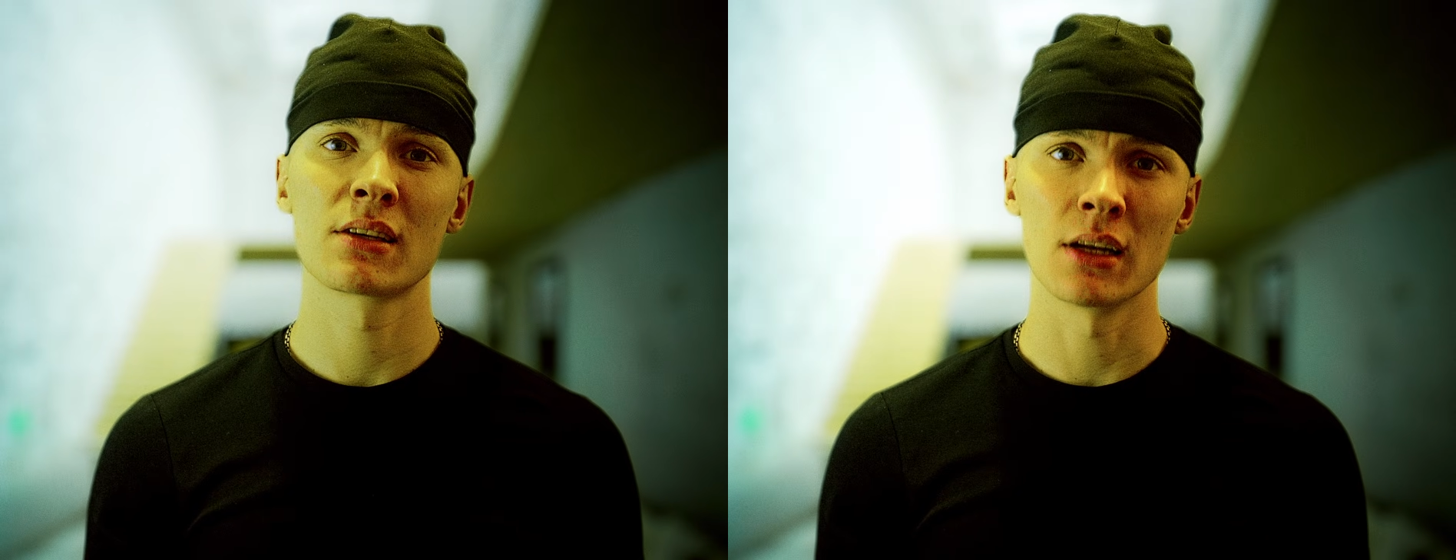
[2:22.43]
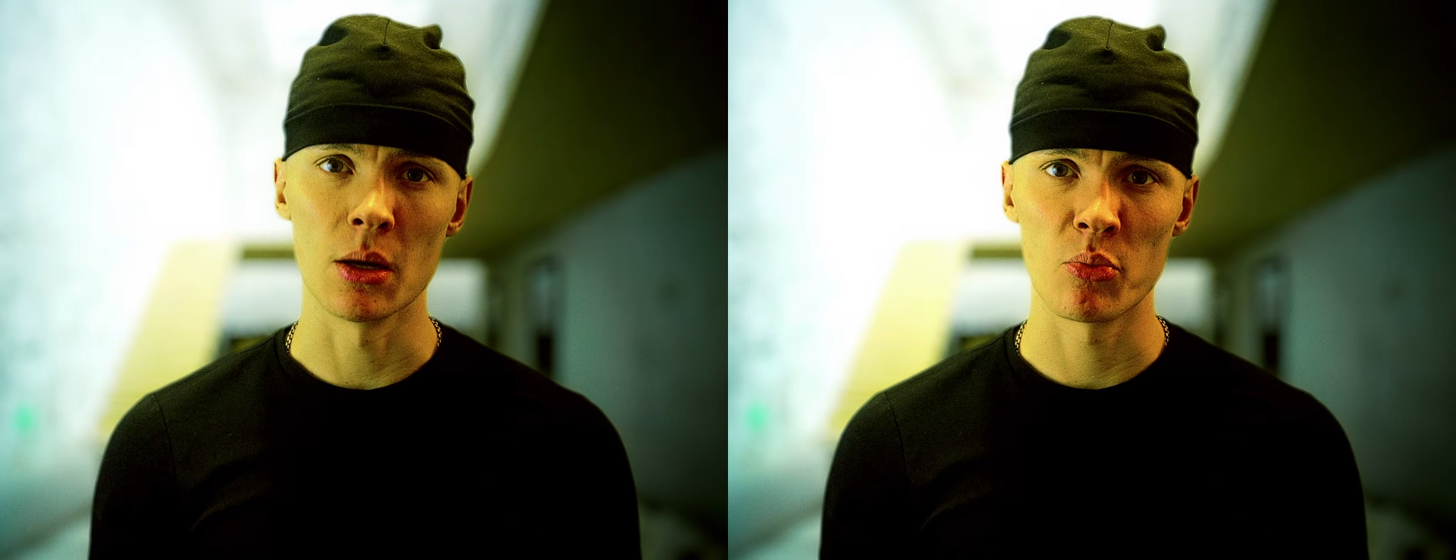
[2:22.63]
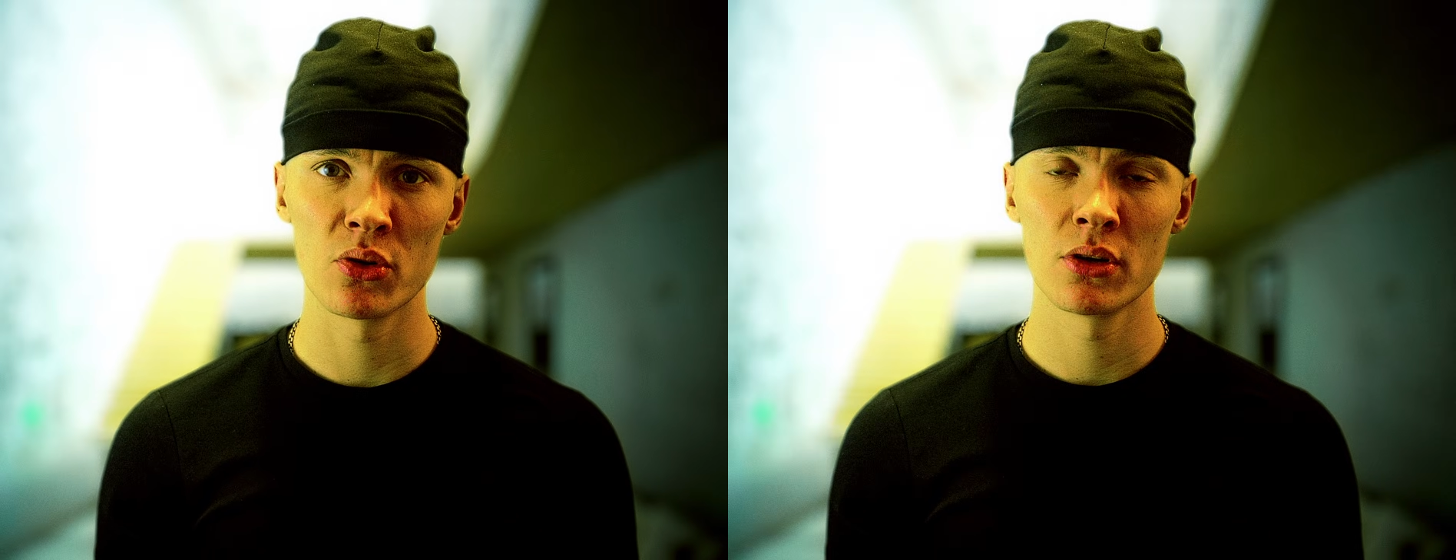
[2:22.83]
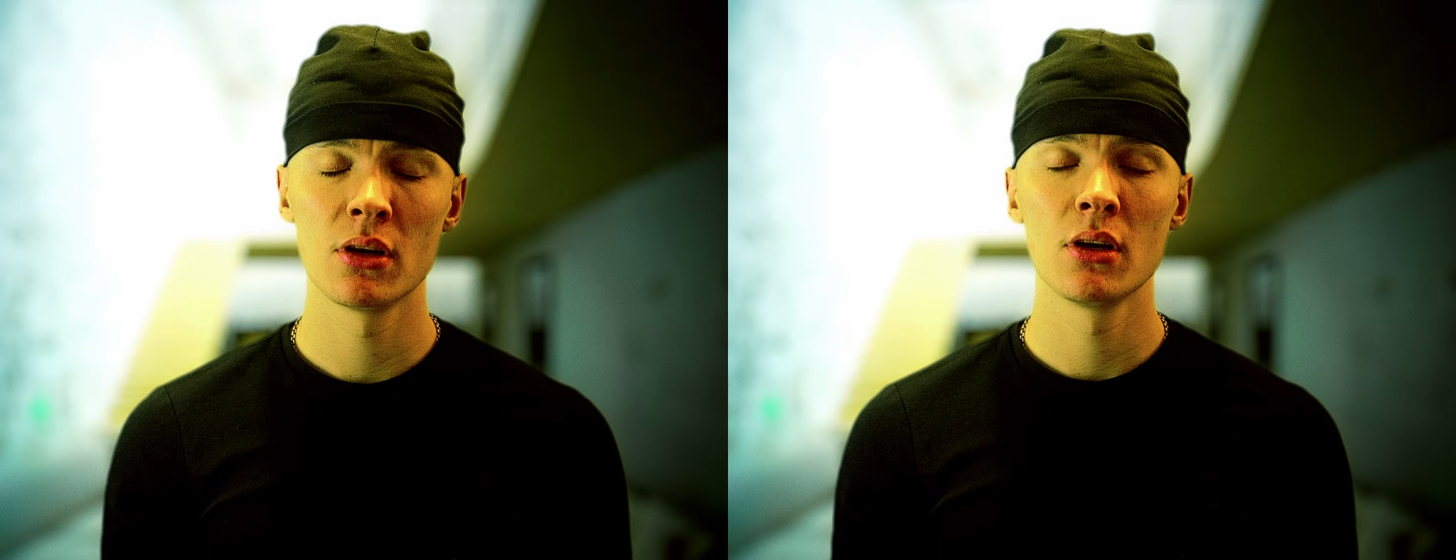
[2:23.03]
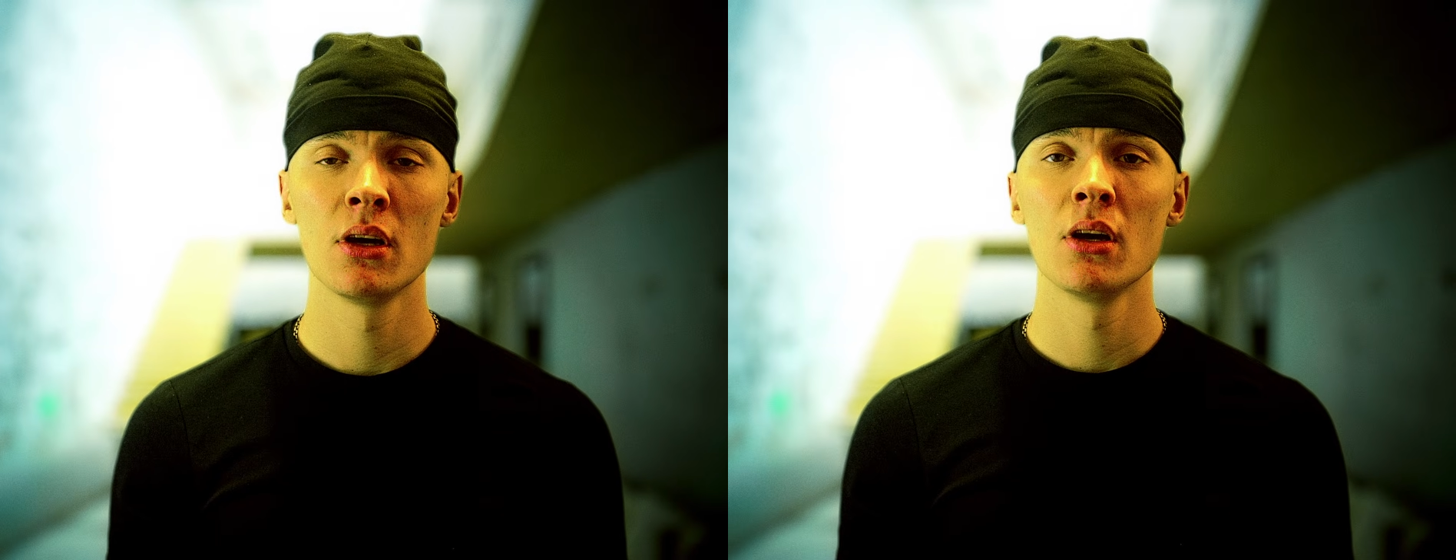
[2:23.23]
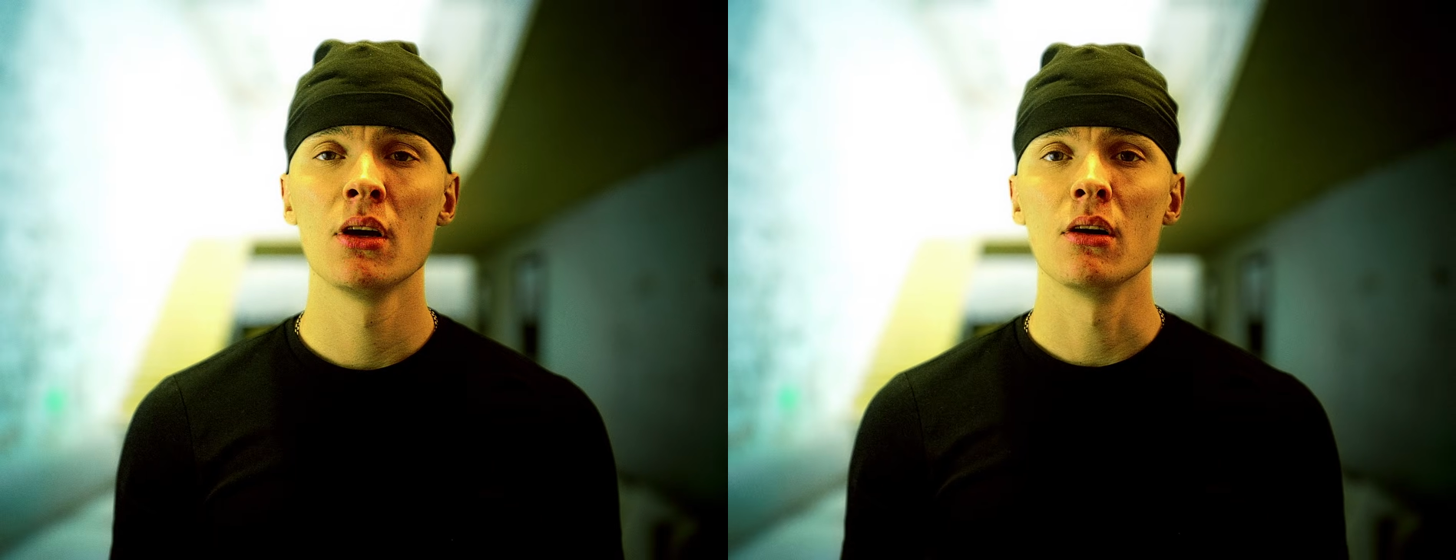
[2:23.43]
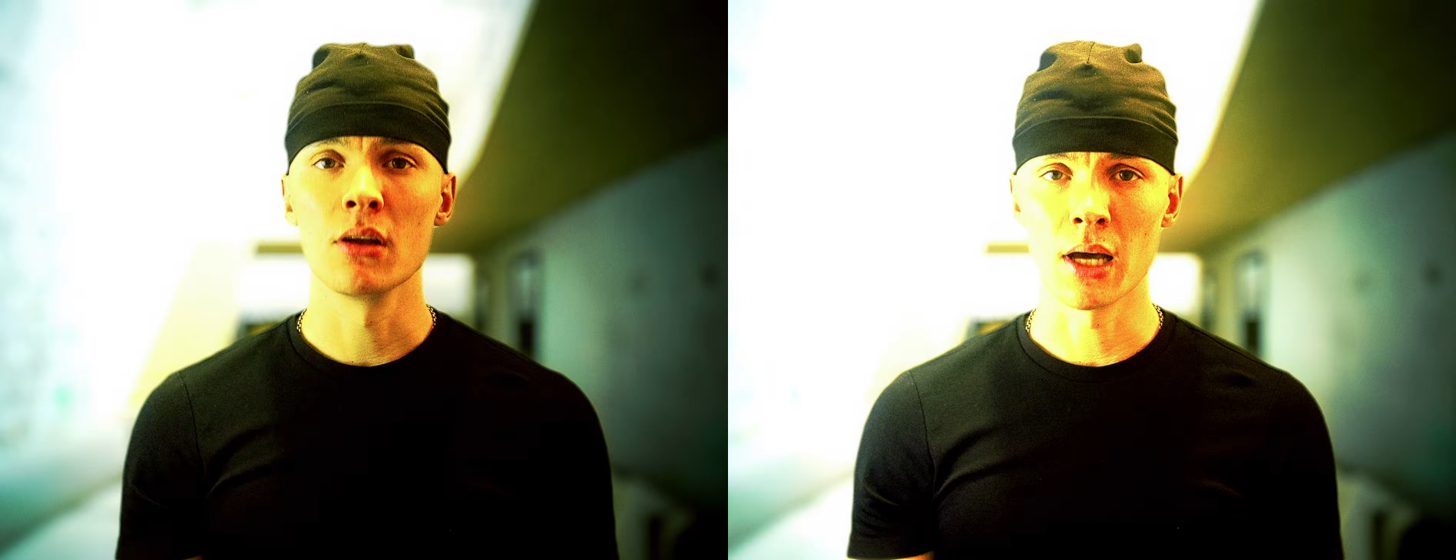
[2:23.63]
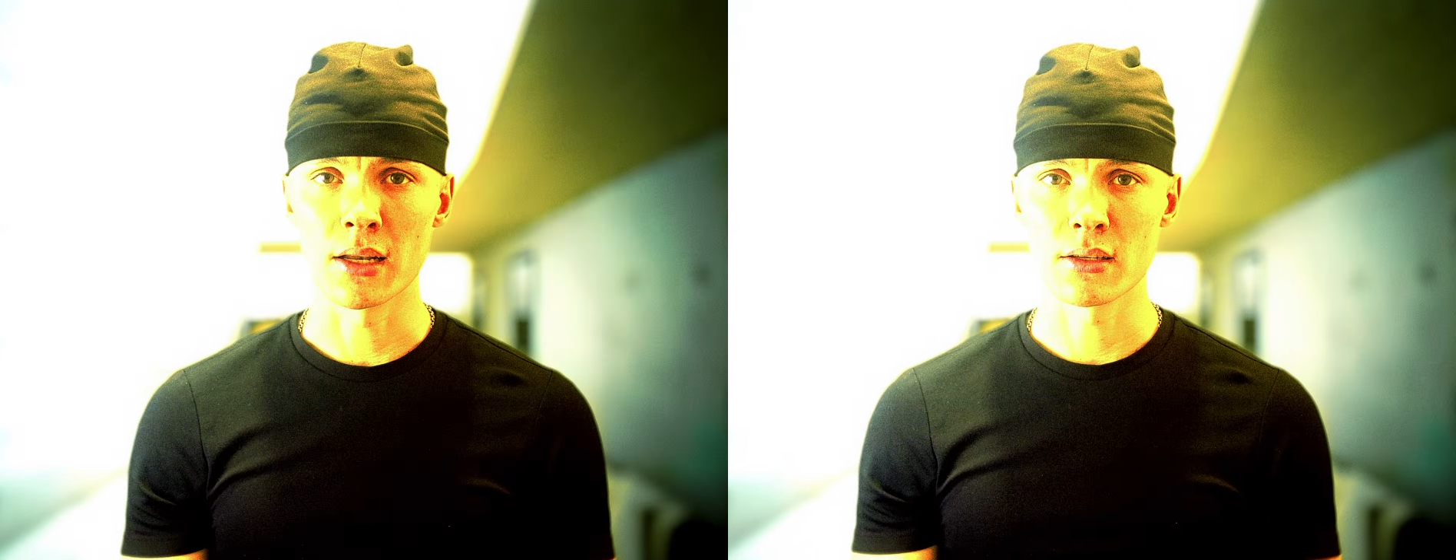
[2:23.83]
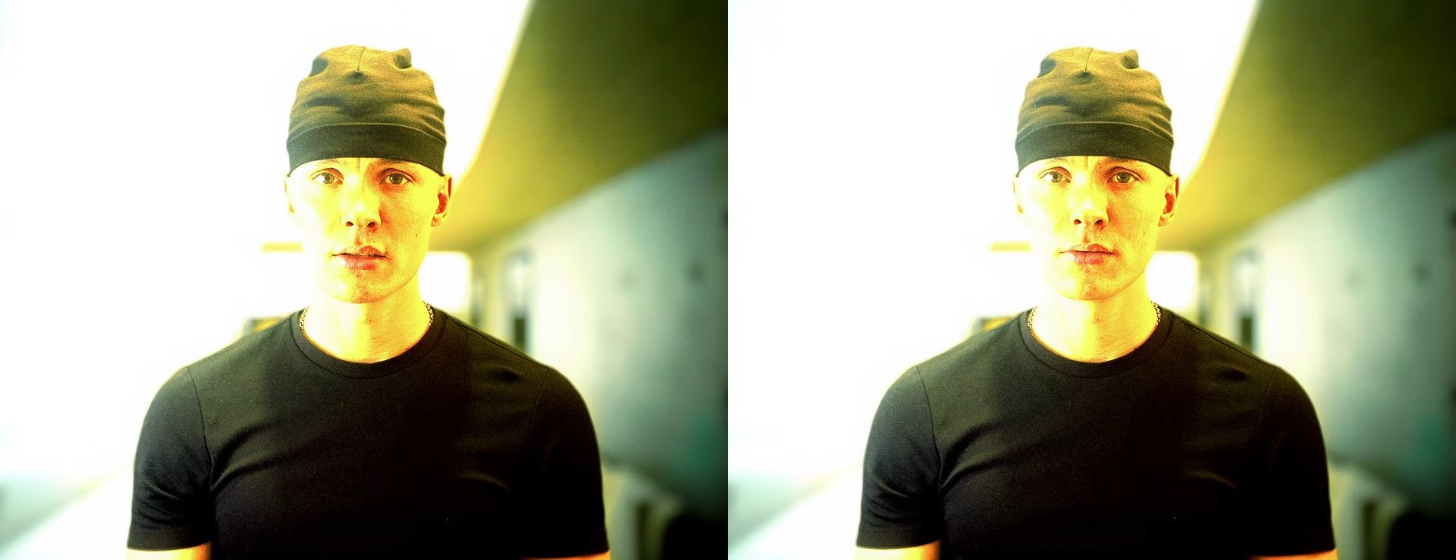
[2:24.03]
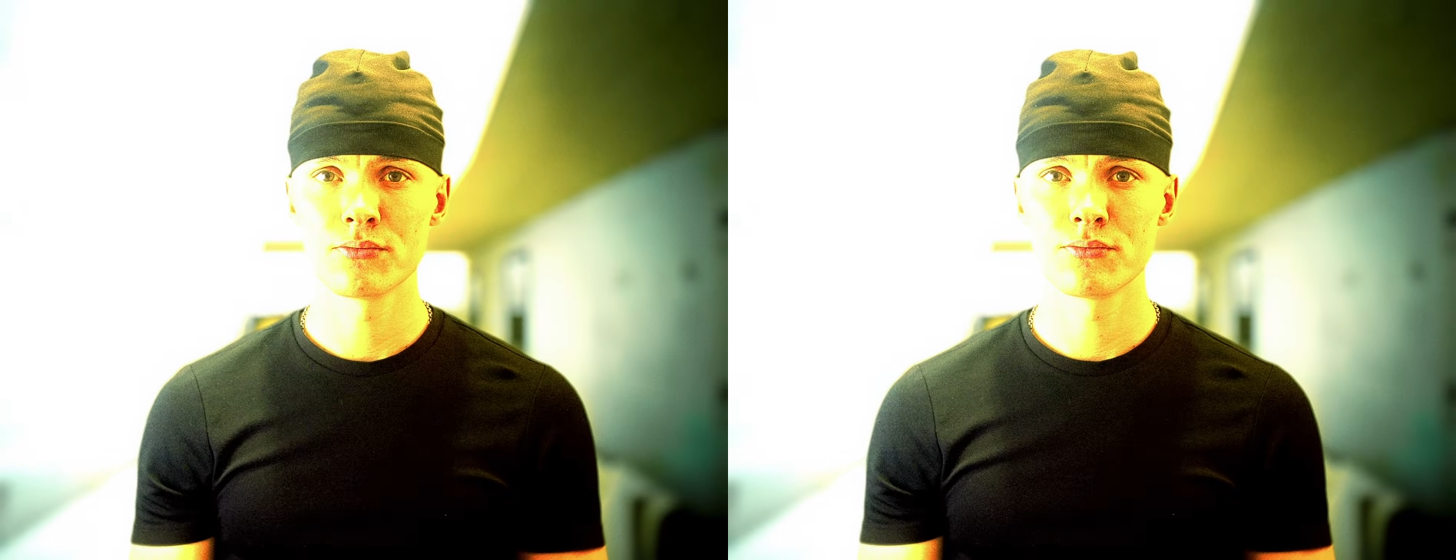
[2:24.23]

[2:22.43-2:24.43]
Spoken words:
clip. A lot.